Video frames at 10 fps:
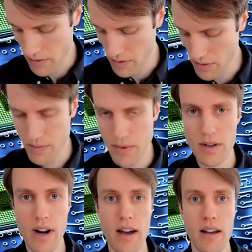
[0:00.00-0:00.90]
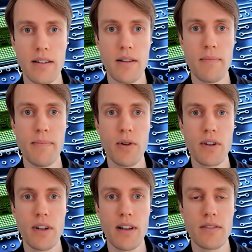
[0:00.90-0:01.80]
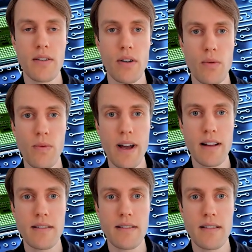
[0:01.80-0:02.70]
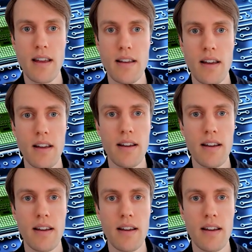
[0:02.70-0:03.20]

Uber, and Bookings on Wednesday.